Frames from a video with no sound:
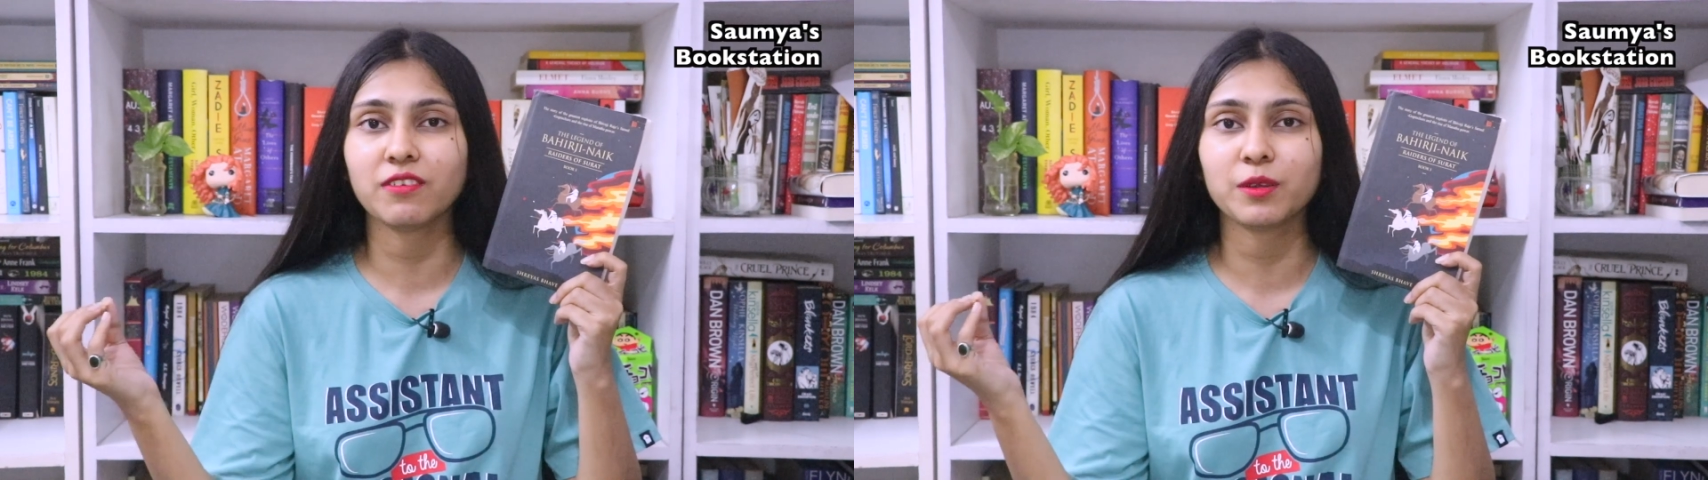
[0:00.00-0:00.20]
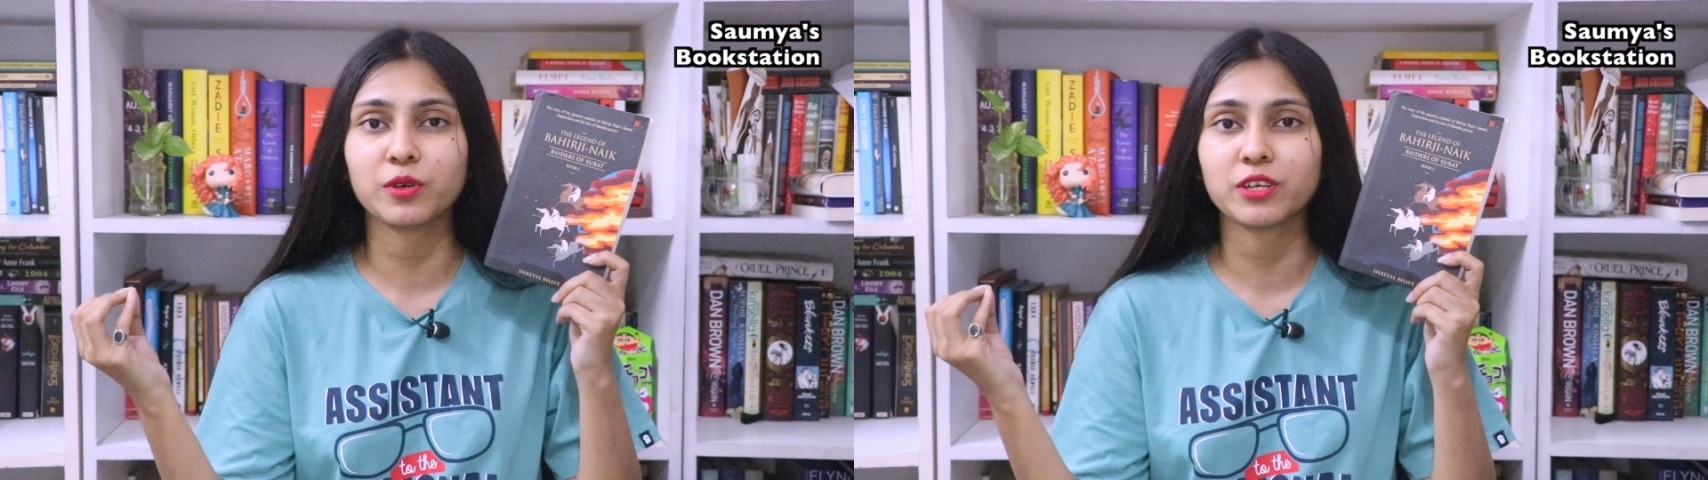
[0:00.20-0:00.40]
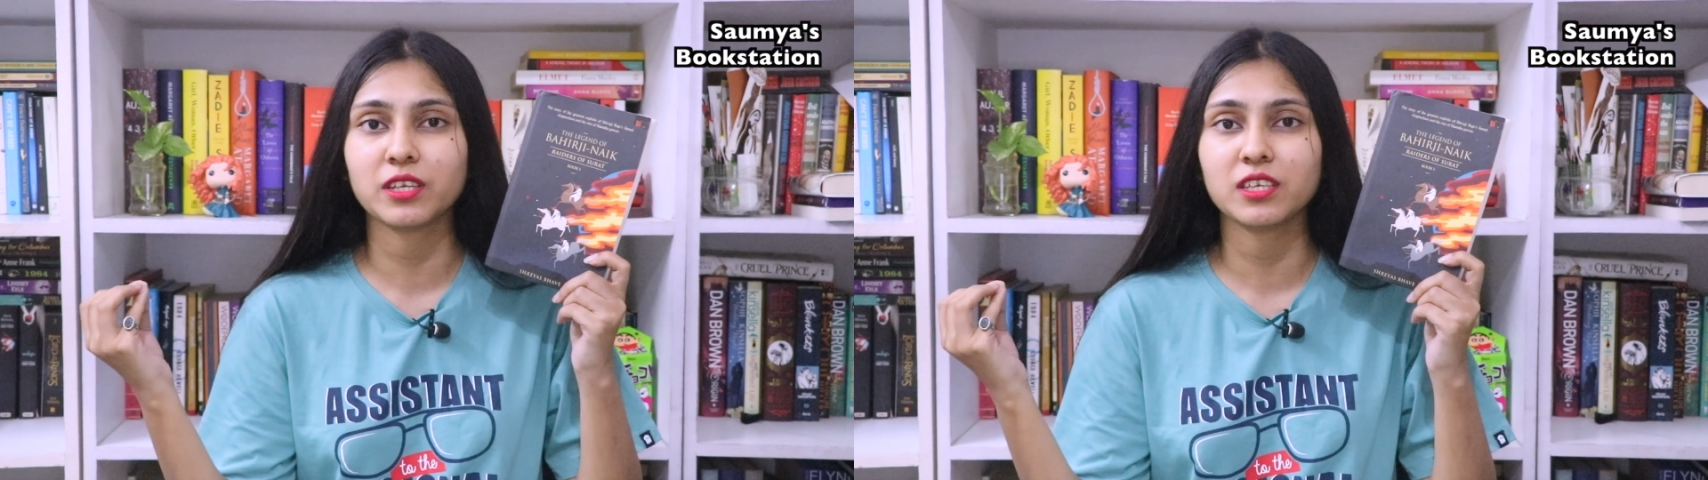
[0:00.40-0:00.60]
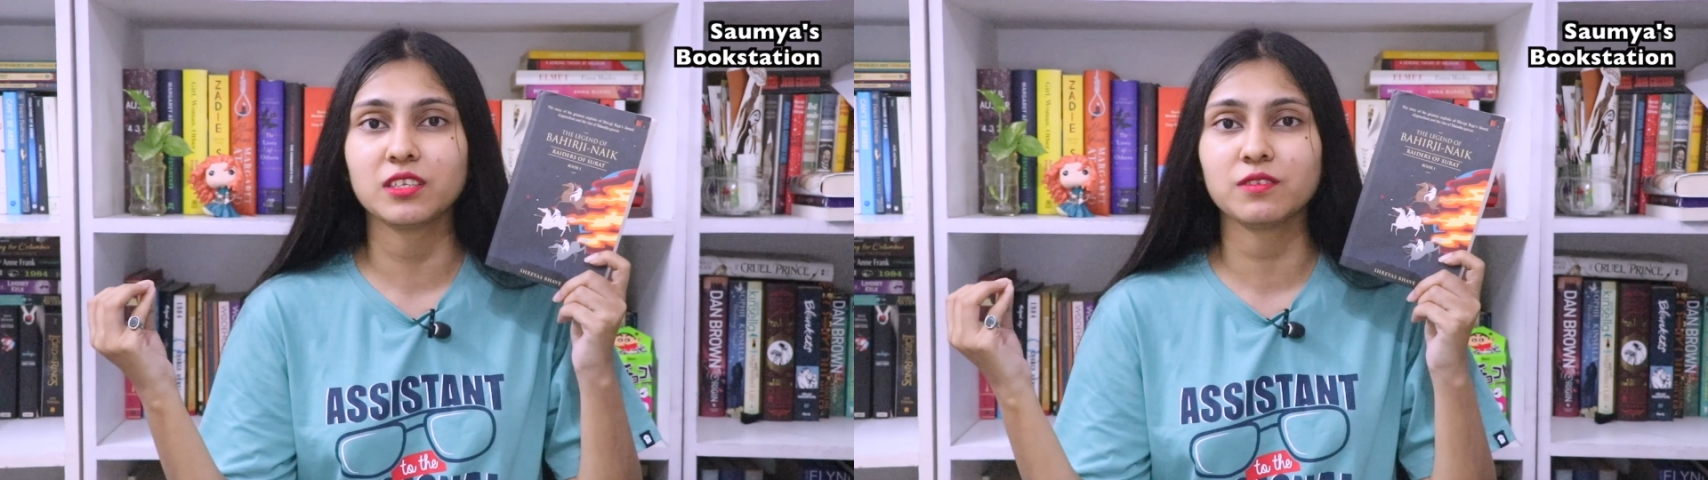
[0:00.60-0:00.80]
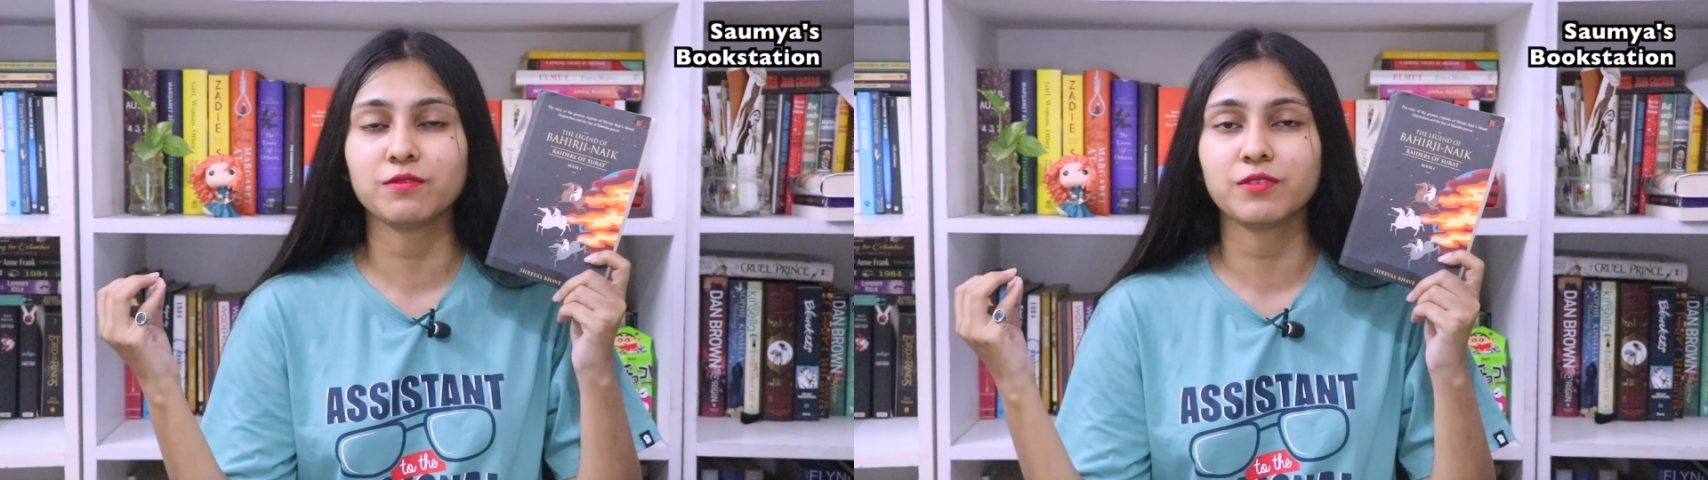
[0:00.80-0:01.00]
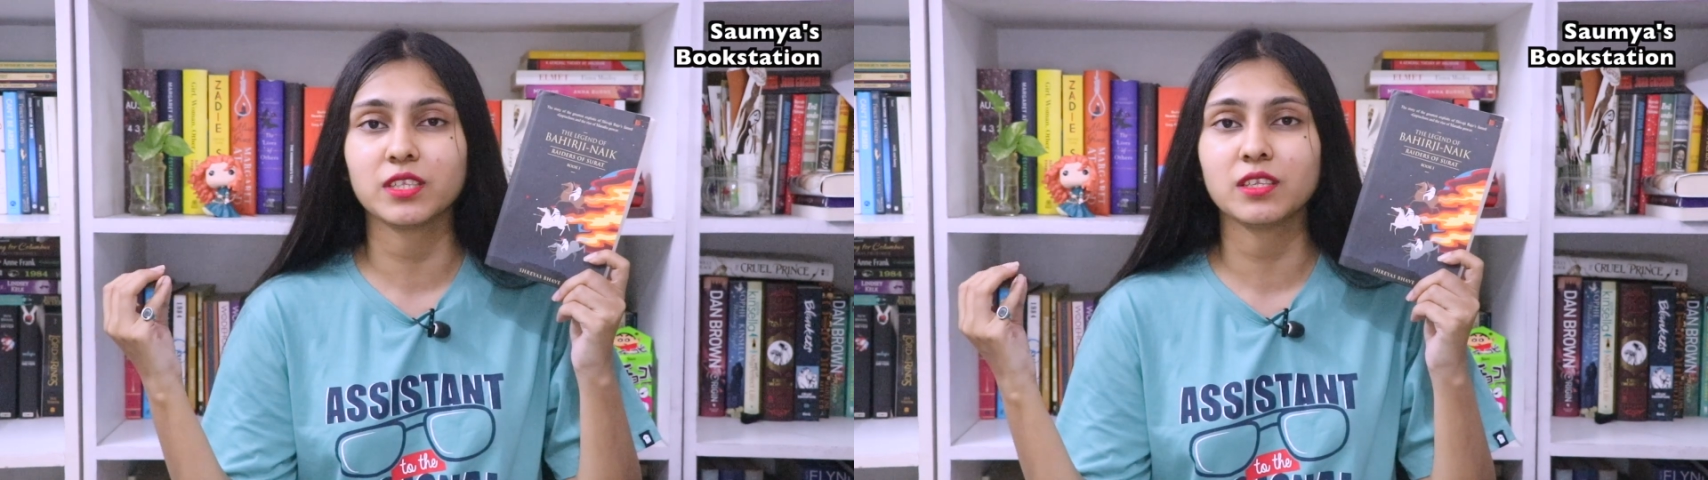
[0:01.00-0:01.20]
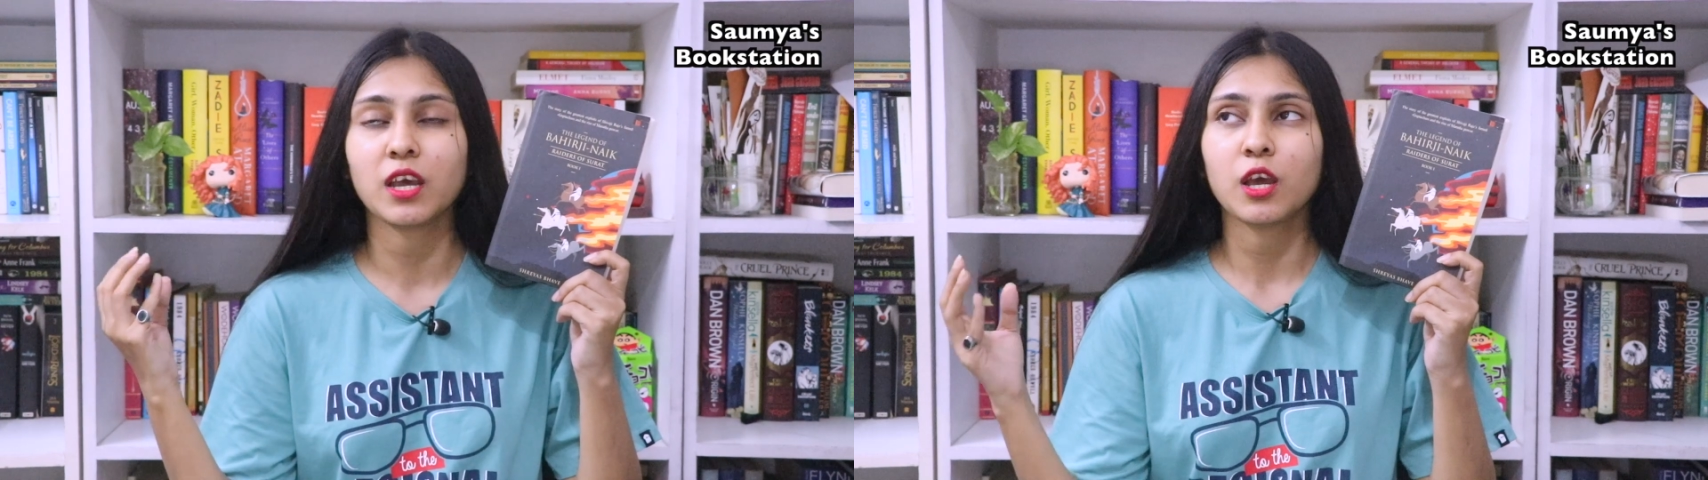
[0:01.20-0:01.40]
liberties with